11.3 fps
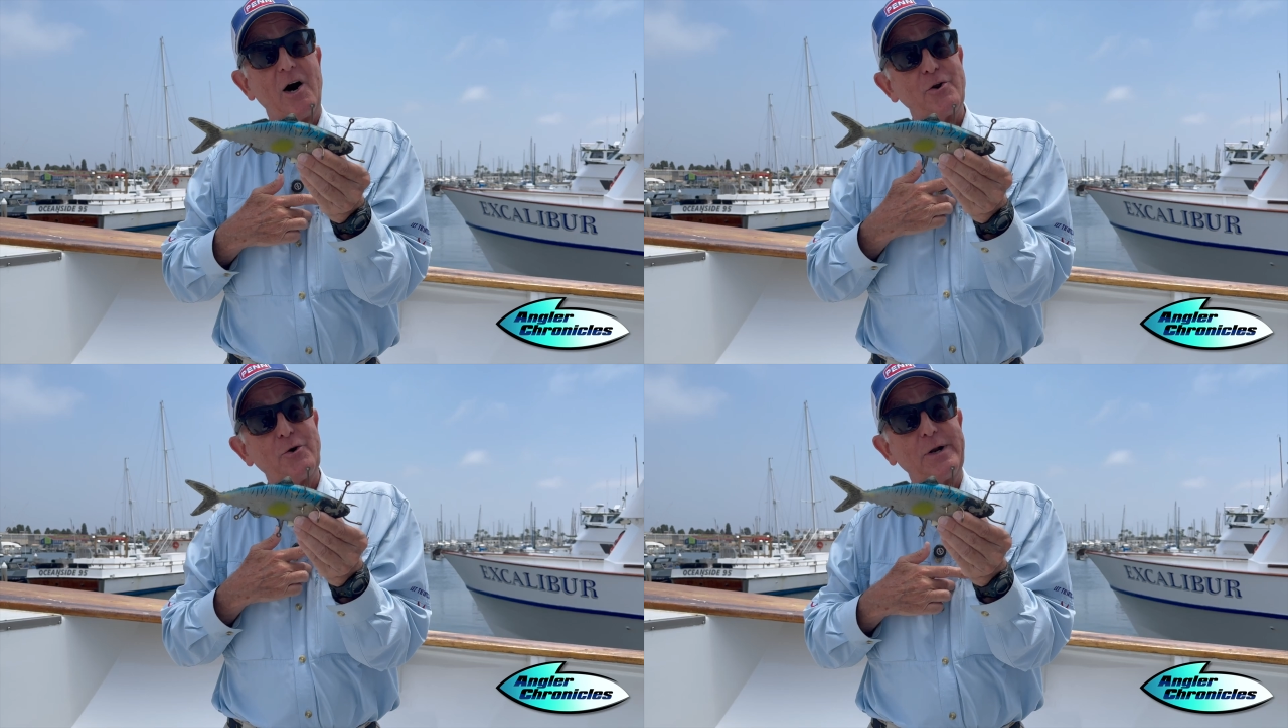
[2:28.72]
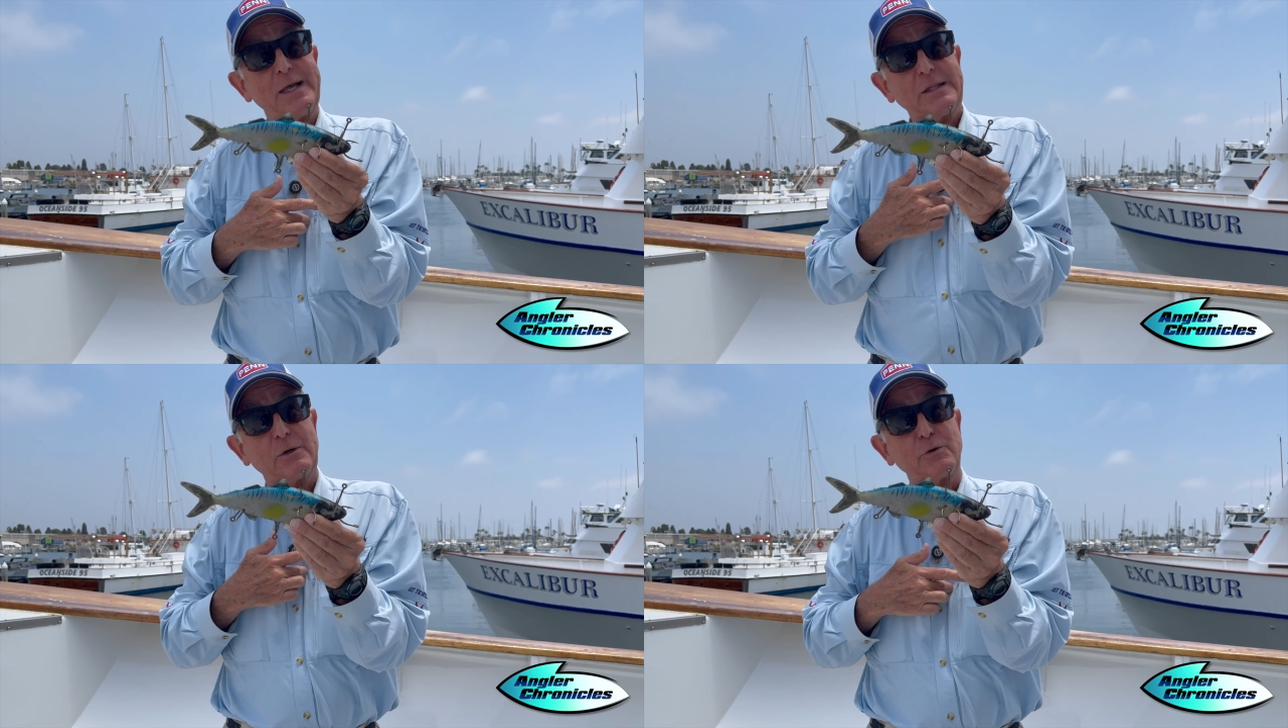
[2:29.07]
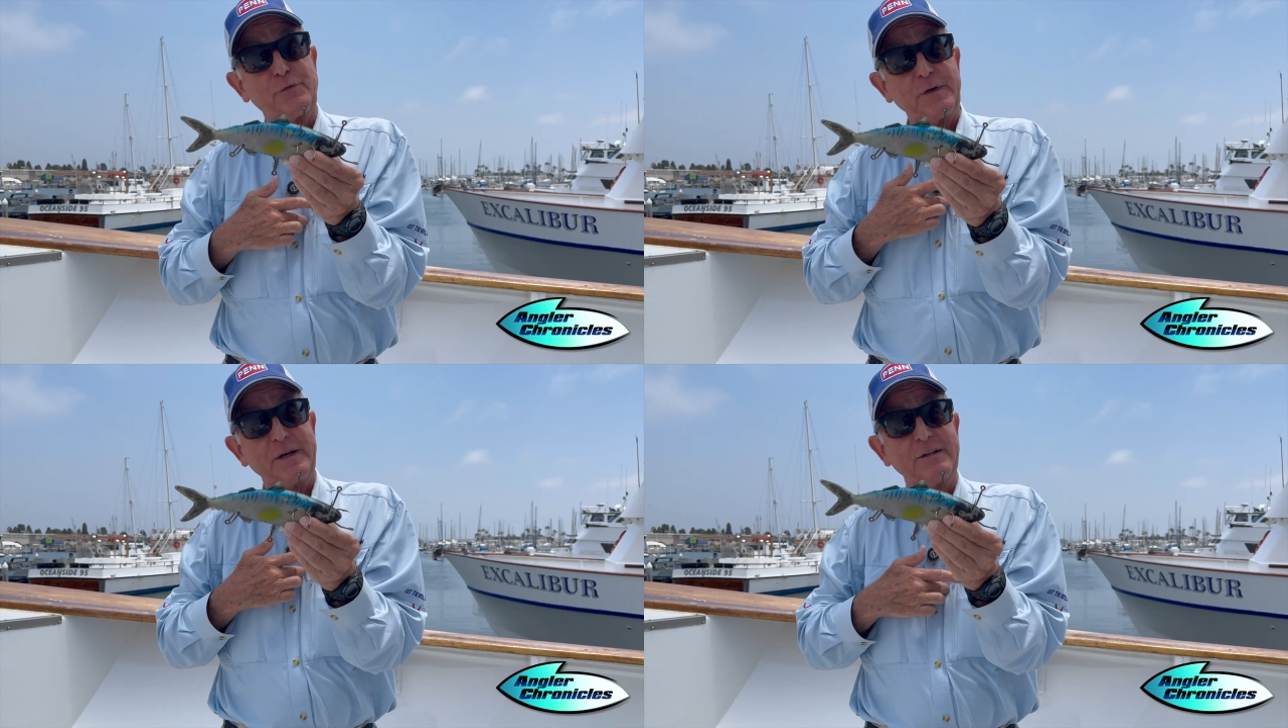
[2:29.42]
underneath those
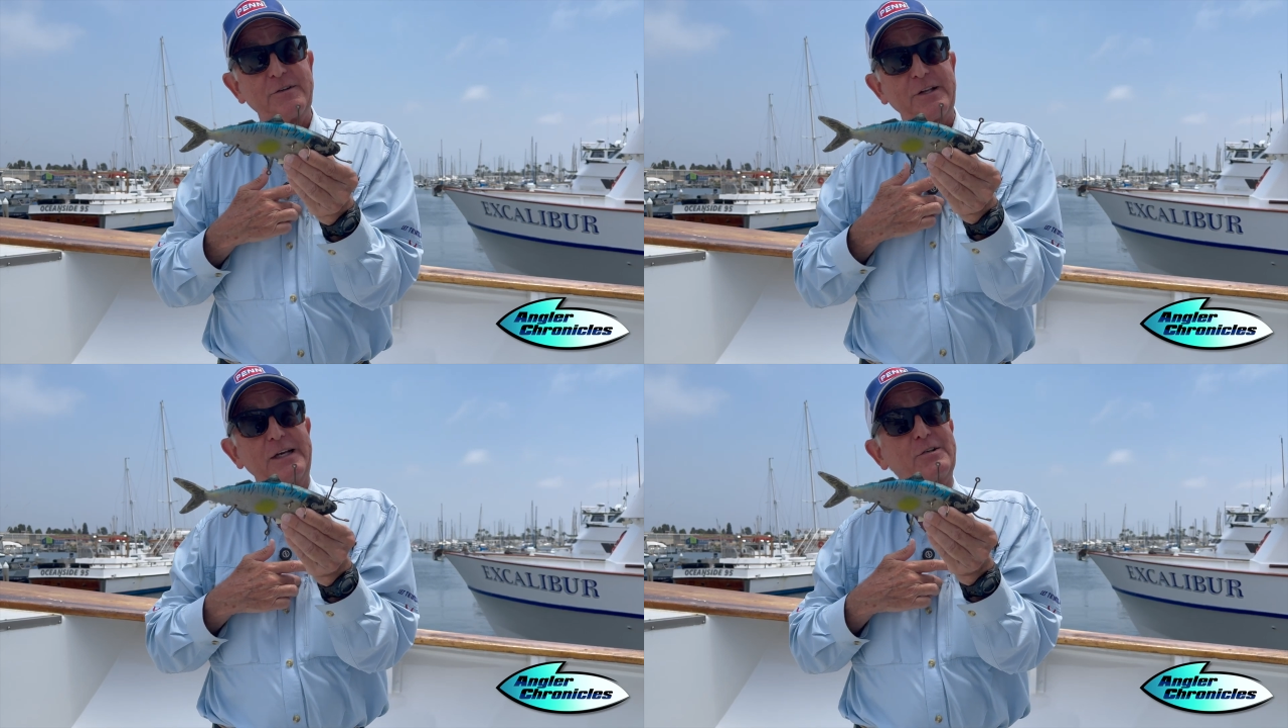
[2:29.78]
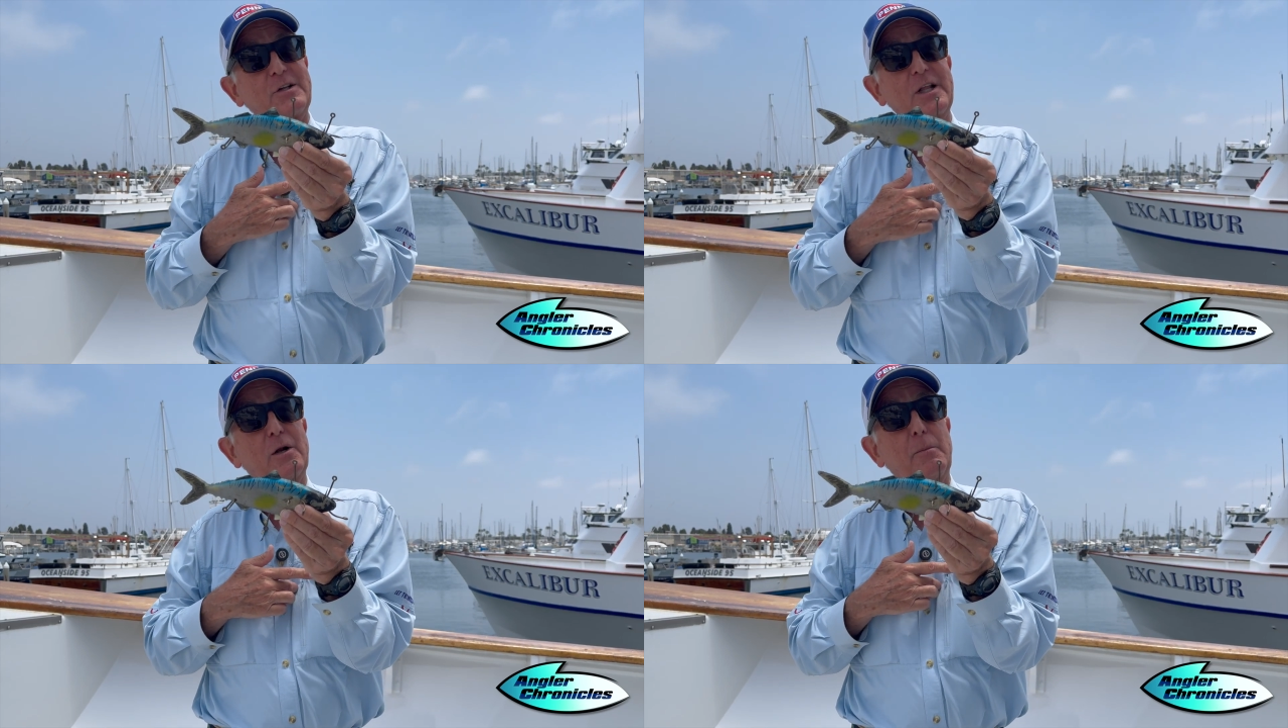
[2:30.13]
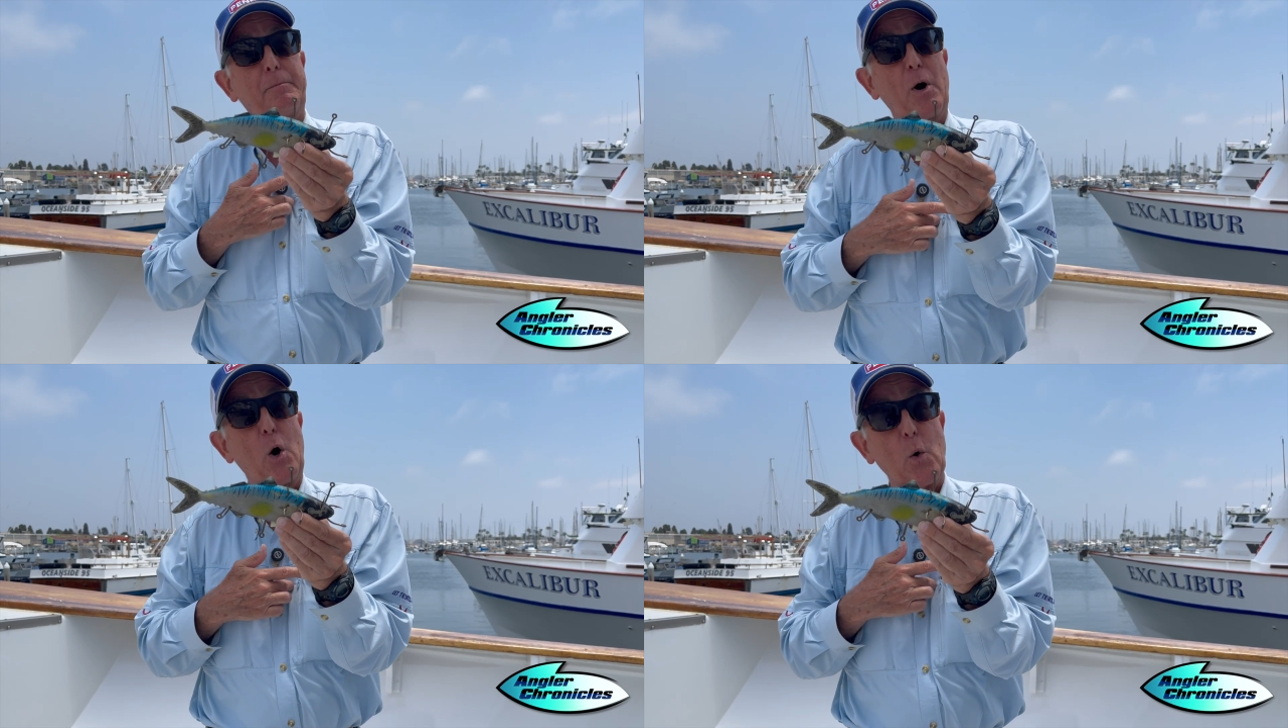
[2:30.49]
fins is a little
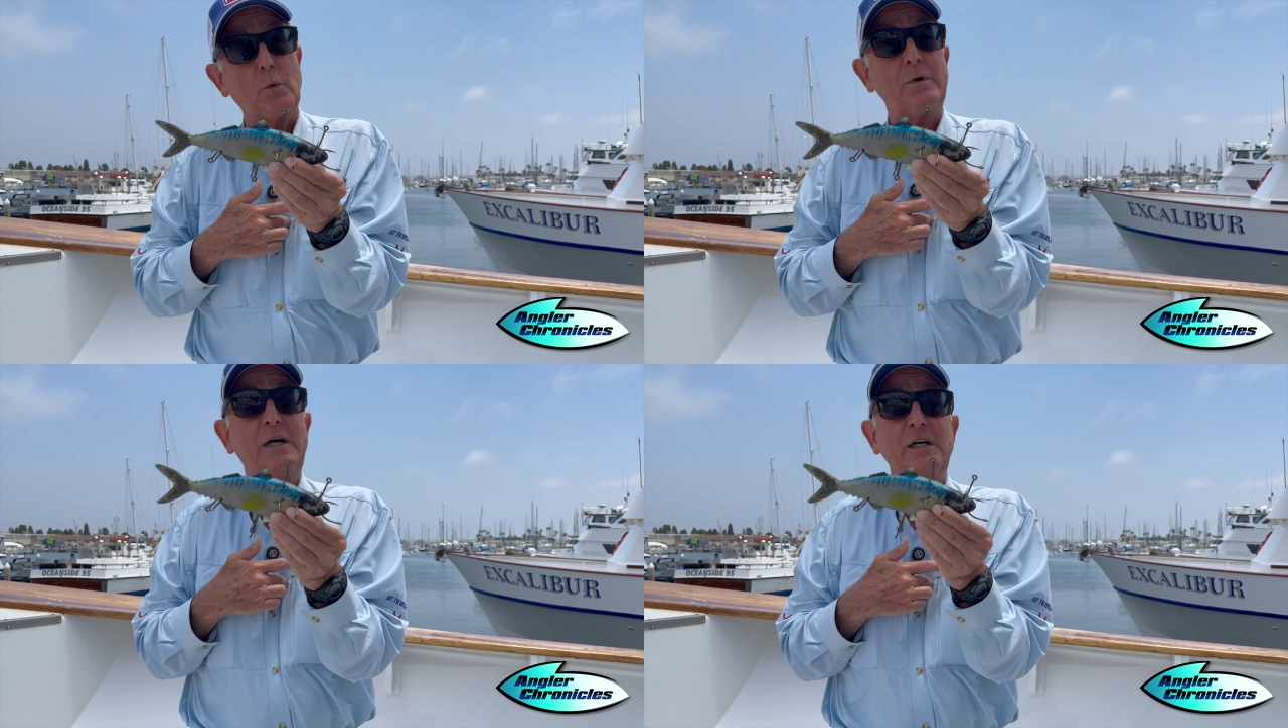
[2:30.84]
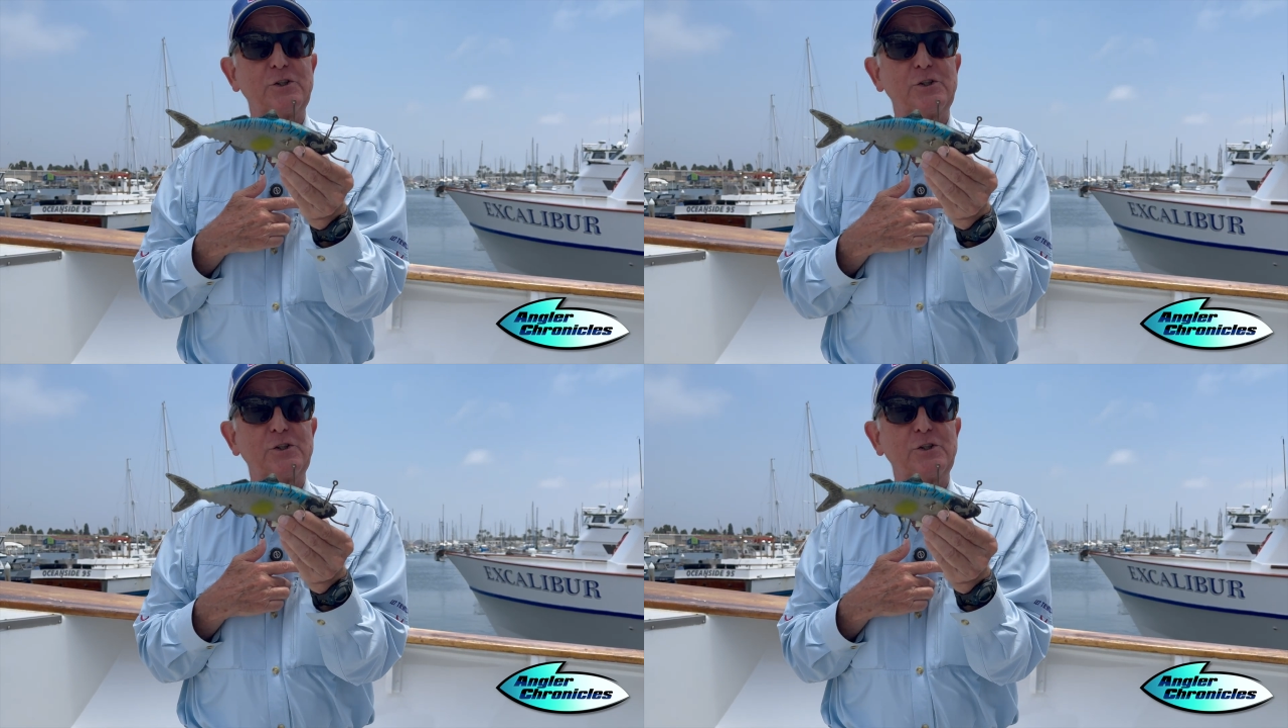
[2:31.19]
bone,